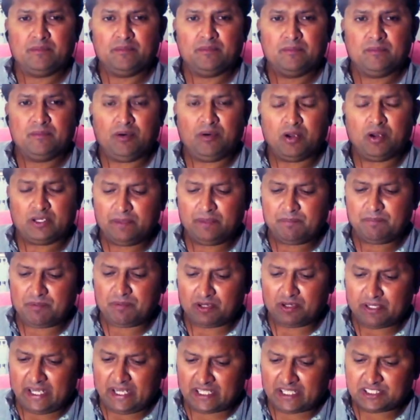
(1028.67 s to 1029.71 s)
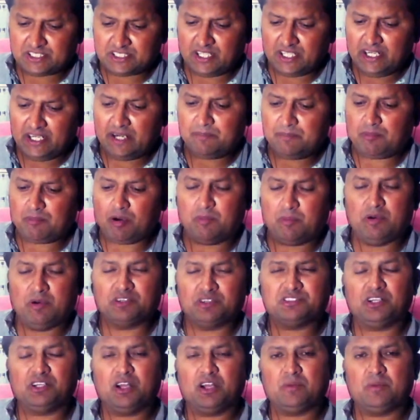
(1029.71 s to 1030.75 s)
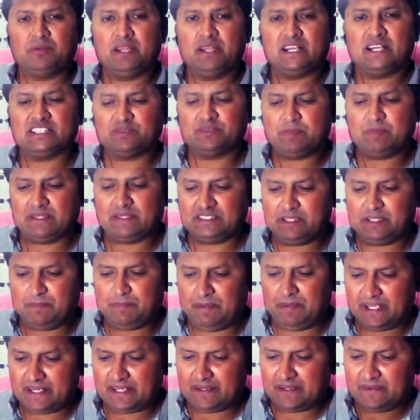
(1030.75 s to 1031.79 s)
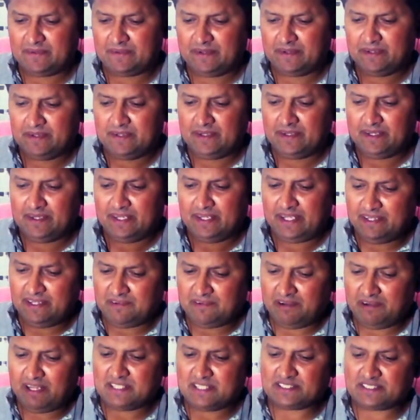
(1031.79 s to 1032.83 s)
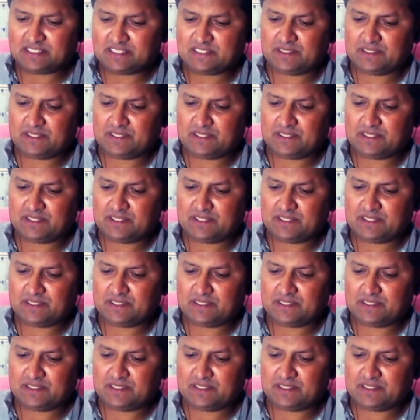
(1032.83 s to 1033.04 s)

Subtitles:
for the protection and promotion of their specific interest?